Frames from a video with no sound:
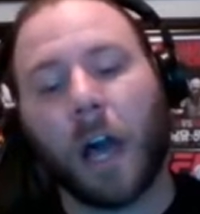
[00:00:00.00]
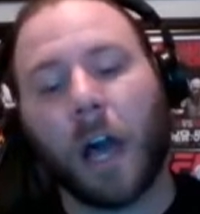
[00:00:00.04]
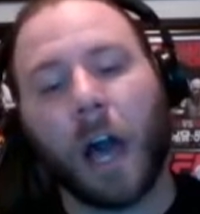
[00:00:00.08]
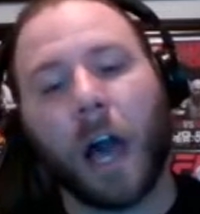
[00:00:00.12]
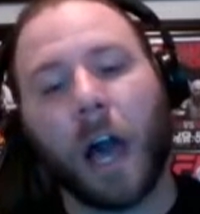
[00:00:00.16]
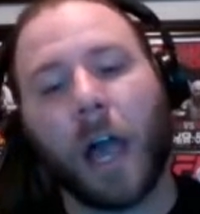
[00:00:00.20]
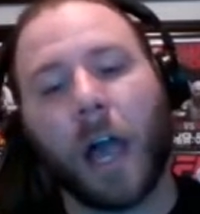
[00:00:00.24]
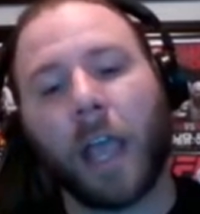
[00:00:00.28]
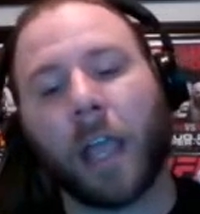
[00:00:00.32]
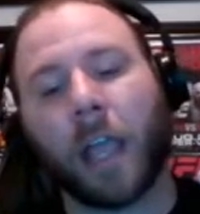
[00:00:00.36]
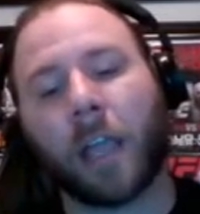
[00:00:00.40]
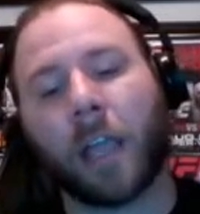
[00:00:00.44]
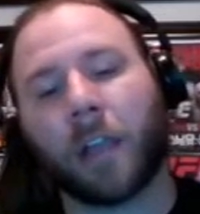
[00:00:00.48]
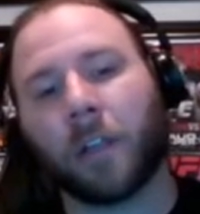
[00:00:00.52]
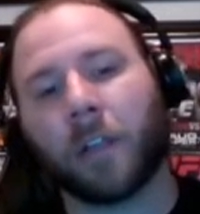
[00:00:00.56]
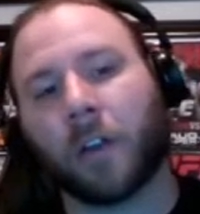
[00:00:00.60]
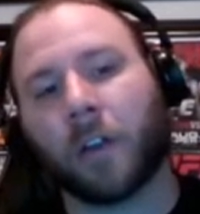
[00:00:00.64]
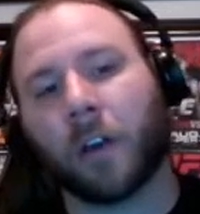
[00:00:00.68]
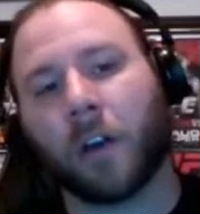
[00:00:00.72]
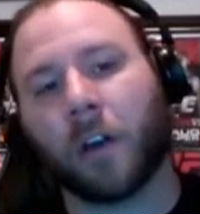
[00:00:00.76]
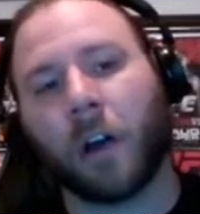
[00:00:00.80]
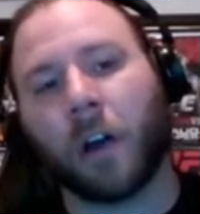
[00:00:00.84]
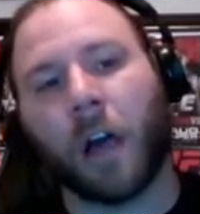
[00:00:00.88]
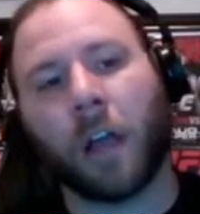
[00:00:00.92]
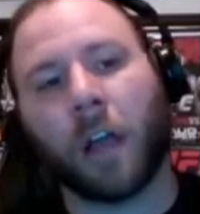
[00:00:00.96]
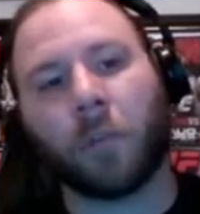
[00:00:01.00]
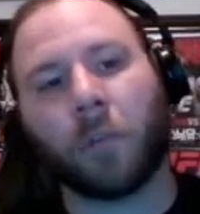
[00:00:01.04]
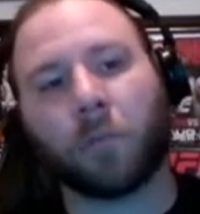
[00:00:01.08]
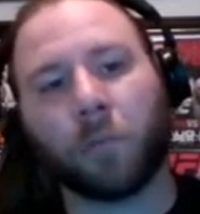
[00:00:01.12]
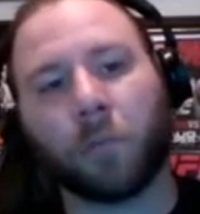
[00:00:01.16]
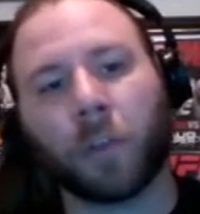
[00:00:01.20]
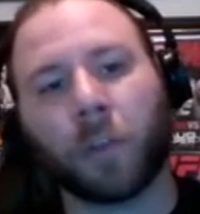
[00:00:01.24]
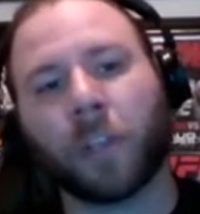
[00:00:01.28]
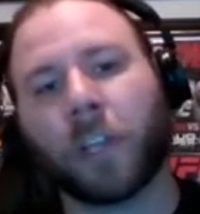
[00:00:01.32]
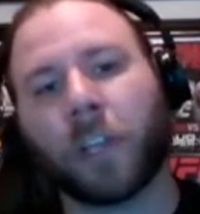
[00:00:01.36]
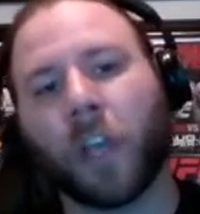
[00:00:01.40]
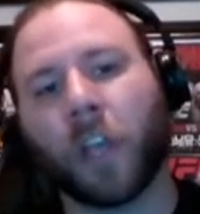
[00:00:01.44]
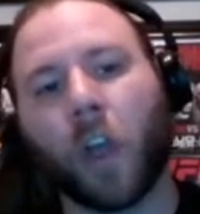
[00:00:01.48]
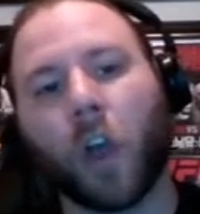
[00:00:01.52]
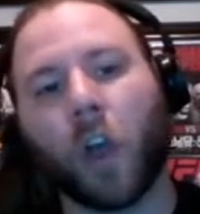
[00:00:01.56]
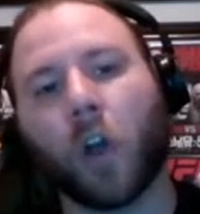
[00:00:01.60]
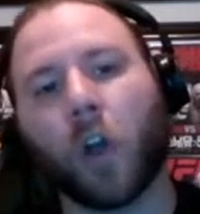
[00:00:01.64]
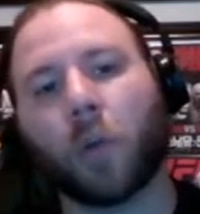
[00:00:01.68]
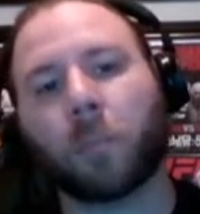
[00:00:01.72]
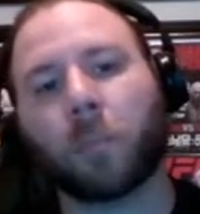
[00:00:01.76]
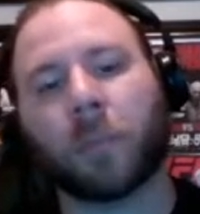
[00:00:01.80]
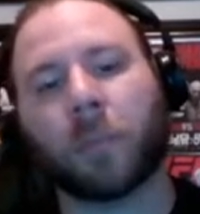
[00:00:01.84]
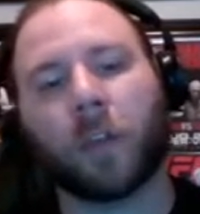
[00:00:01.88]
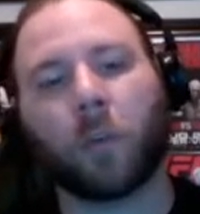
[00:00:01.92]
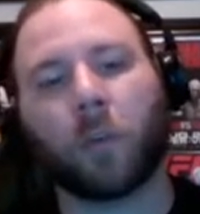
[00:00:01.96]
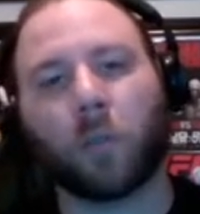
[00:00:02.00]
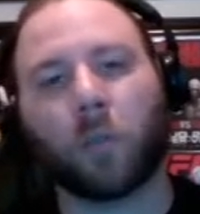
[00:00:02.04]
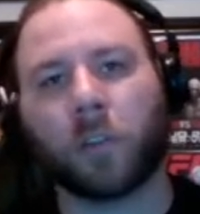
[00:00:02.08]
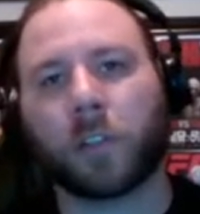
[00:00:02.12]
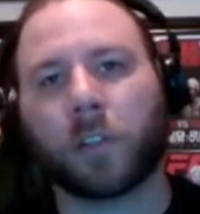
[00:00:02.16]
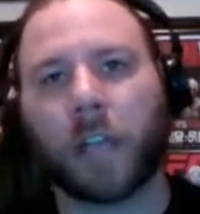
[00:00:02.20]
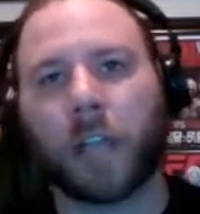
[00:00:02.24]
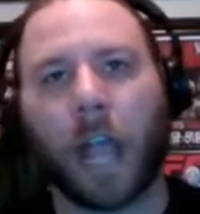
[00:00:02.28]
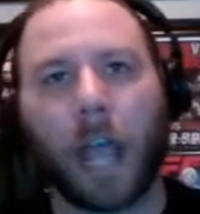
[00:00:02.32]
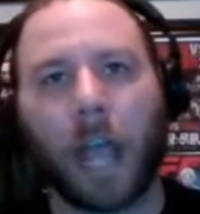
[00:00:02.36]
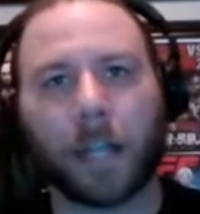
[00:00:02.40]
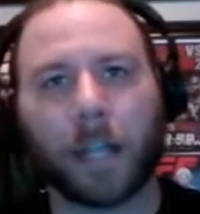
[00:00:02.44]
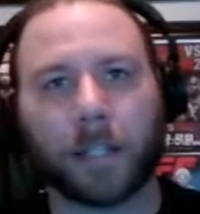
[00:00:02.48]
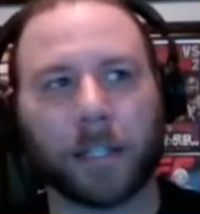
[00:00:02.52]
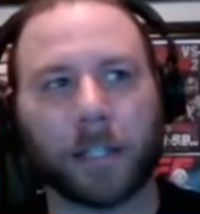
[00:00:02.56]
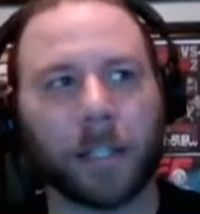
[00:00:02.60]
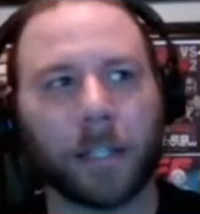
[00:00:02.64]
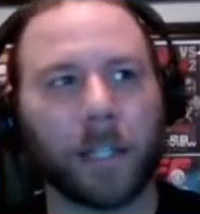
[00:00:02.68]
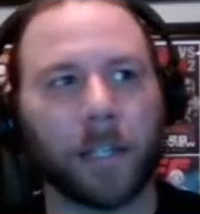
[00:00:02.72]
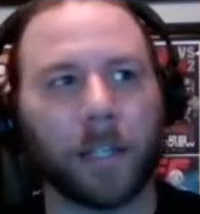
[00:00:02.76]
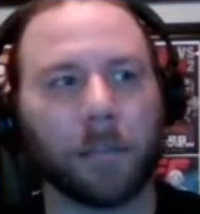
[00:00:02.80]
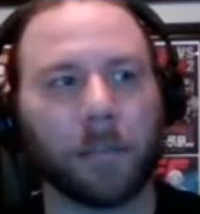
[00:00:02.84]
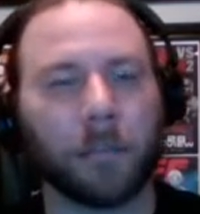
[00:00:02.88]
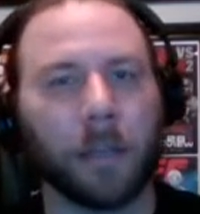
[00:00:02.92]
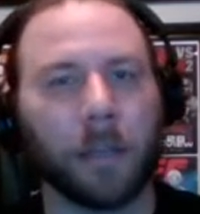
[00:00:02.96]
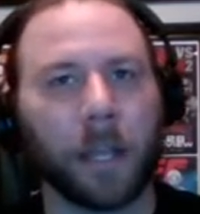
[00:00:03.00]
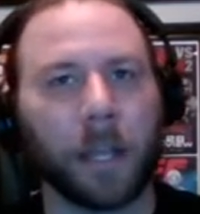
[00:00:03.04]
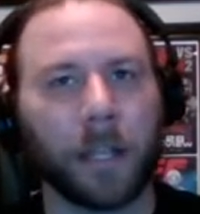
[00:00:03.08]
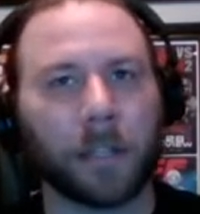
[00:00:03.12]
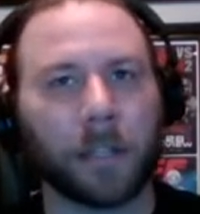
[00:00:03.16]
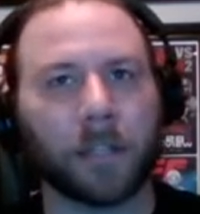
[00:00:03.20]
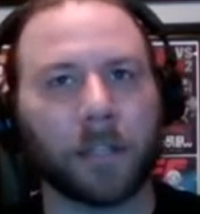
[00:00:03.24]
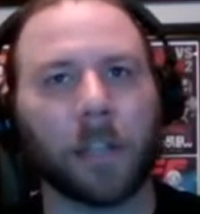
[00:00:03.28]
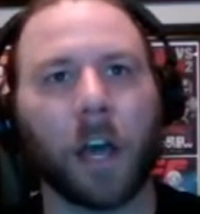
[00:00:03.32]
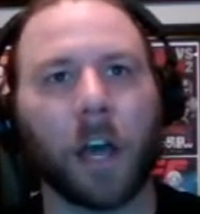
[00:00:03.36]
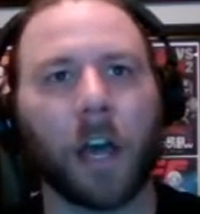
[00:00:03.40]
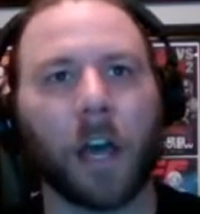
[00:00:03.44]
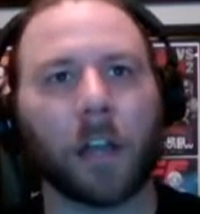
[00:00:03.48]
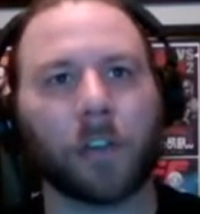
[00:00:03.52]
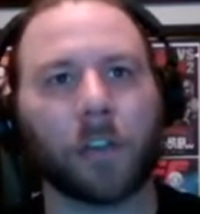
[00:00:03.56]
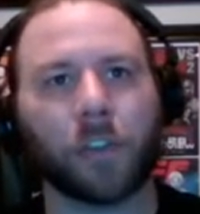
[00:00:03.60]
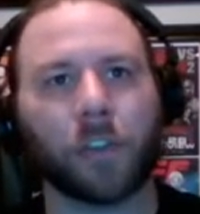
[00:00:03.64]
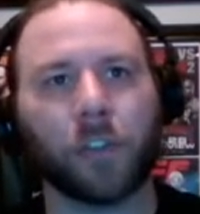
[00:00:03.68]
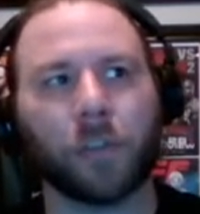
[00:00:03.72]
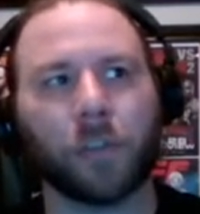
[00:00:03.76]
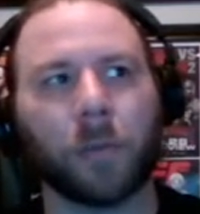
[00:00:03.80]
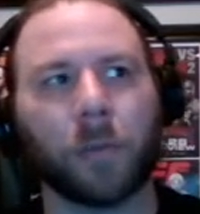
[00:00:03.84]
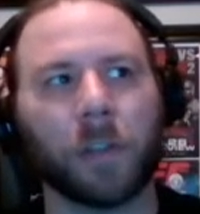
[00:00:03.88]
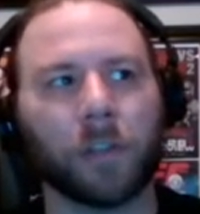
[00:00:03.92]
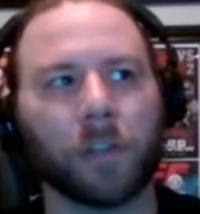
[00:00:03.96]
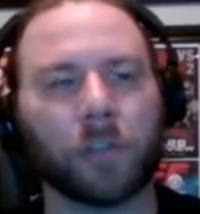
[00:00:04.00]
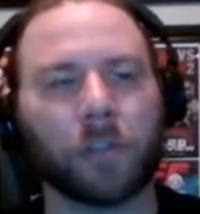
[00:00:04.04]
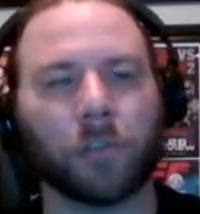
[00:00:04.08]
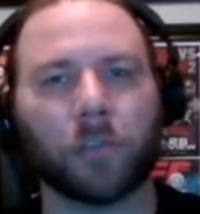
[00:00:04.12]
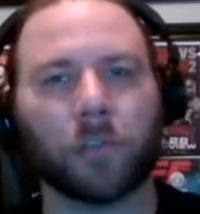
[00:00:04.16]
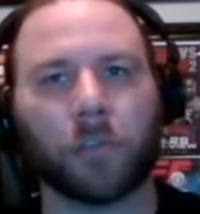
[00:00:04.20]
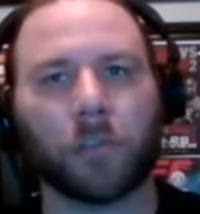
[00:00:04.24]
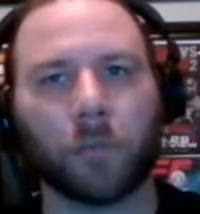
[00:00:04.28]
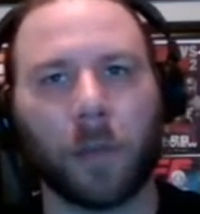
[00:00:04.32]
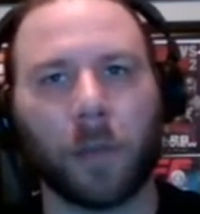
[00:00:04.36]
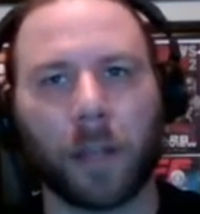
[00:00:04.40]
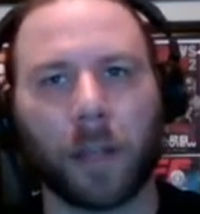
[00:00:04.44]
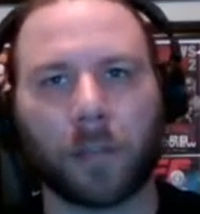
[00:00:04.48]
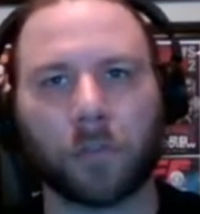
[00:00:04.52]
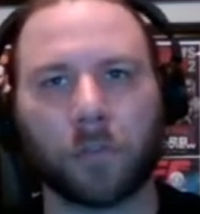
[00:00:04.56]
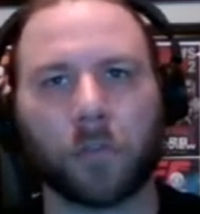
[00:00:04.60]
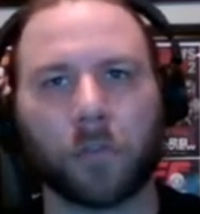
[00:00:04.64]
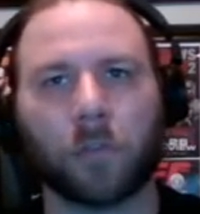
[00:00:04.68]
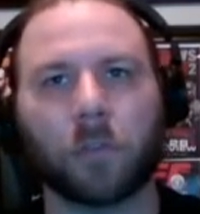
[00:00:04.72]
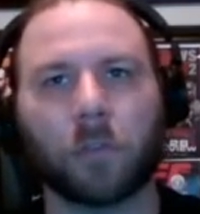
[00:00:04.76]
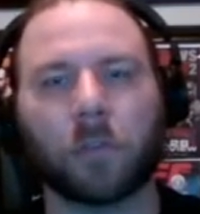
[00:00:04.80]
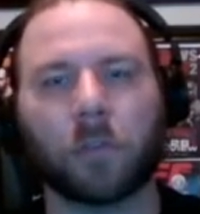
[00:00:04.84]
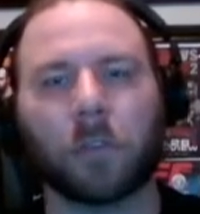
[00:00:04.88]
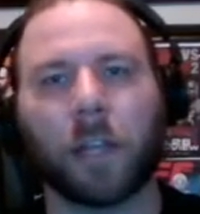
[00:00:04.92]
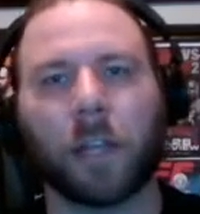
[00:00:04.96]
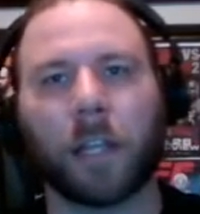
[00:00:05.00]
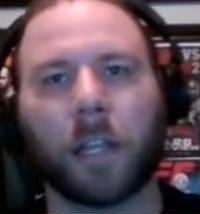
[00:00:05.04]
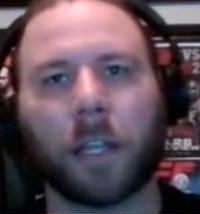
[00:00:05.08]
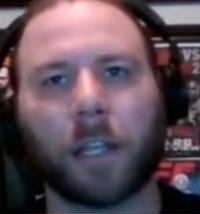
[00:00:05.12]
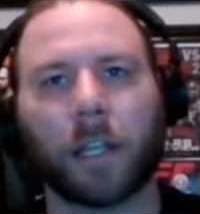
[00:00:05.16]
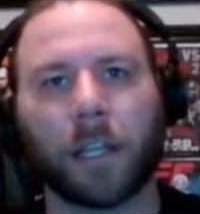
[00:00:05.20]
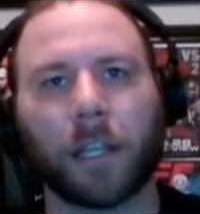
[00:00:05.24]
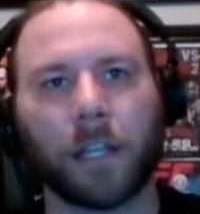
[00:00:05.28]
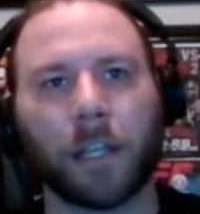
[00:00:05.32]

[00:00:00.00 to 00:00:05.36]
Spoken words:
I really hope that Orange Cassidy is not too injured to wrestle. Like